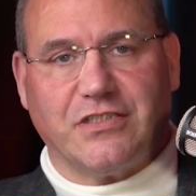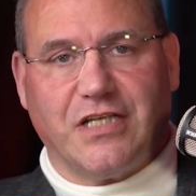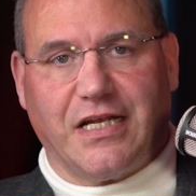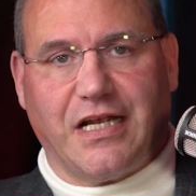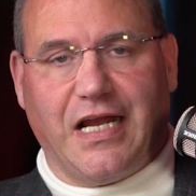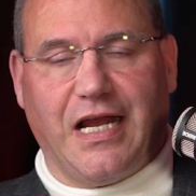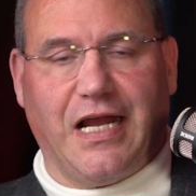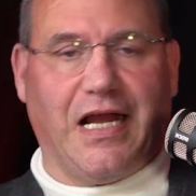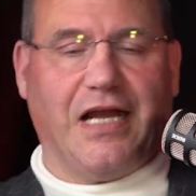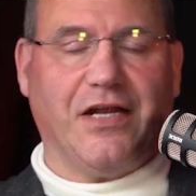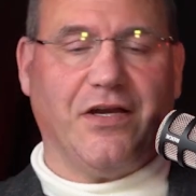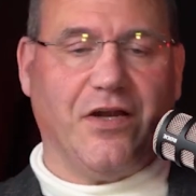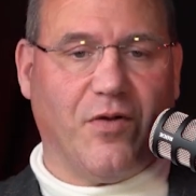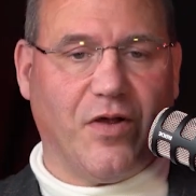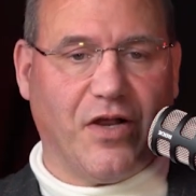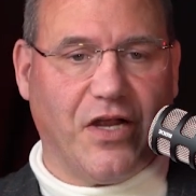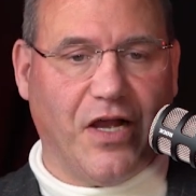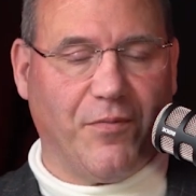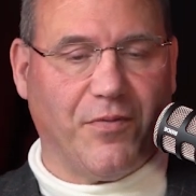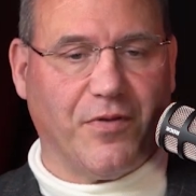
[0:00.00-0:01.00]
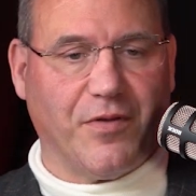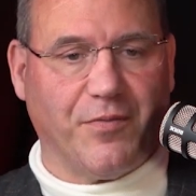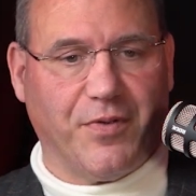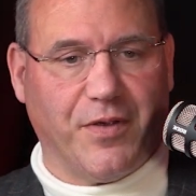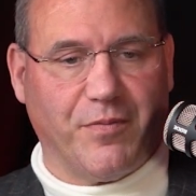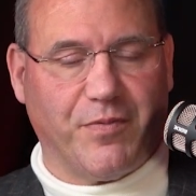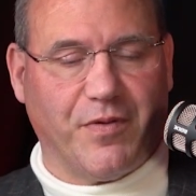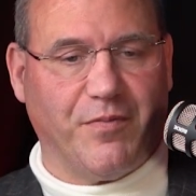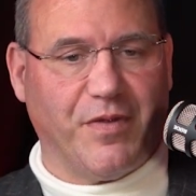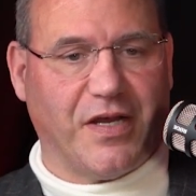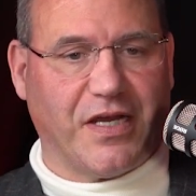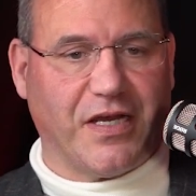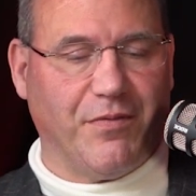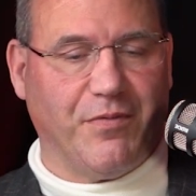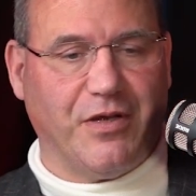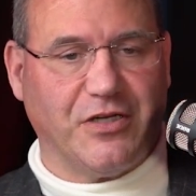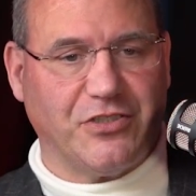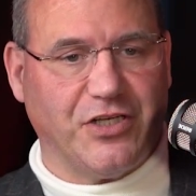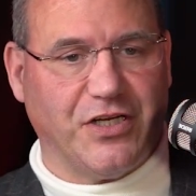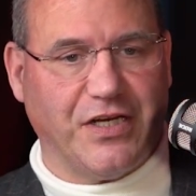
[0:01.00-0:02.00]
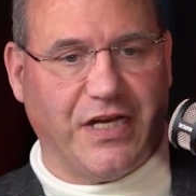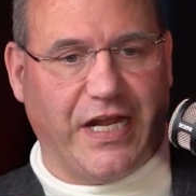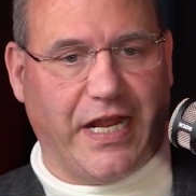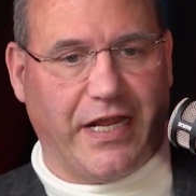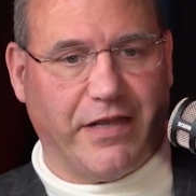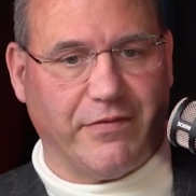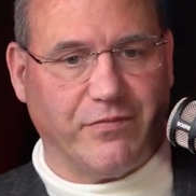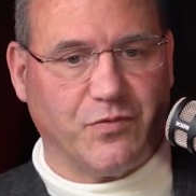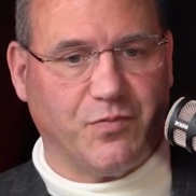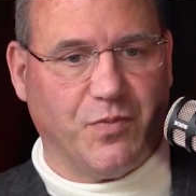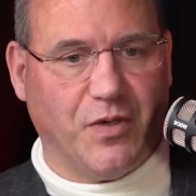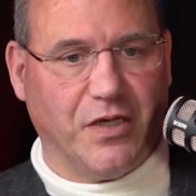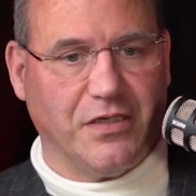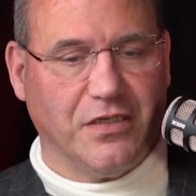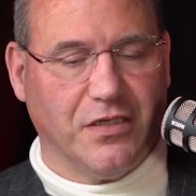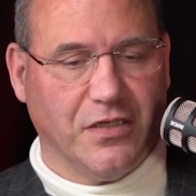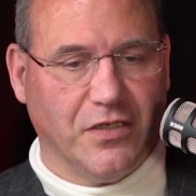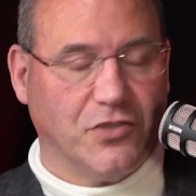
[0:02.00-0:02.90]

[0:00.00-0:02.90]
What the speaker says: Like I know a couple of people. I'm not going to mention names, but